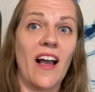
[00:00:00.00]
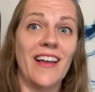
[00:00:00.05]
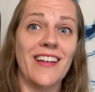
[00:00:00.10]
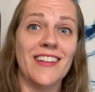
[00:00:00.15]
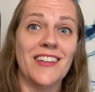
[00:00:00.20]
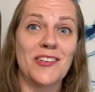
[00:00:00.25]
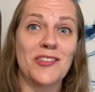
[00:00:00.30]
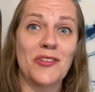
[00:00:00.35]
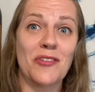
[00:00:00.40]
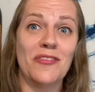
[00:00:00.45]

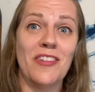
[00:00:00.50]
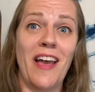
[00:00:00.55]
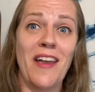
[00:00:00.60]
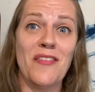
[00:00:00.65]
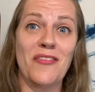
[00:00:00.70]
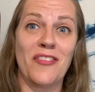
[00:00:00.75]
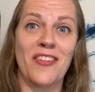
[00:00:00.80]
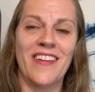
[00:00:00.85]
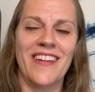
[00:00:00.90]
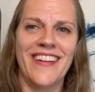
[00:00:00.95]
Elixir of
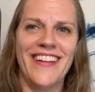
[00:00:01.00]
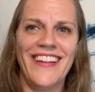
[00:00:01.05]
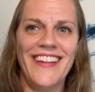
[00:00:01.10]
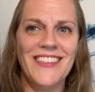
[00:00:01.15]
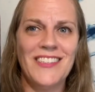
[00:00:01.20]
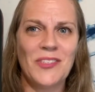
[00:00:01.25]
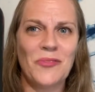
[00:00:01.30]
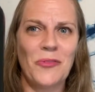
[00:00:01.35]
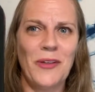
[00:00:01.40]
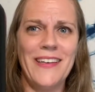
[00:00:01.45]
Life,
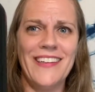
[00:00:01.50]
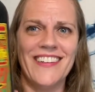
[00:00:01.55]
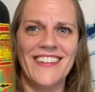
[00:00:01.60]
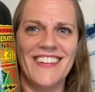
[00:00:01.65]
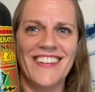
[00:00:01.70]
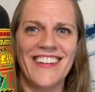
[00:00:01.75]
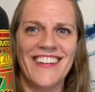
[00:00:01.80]
it's real.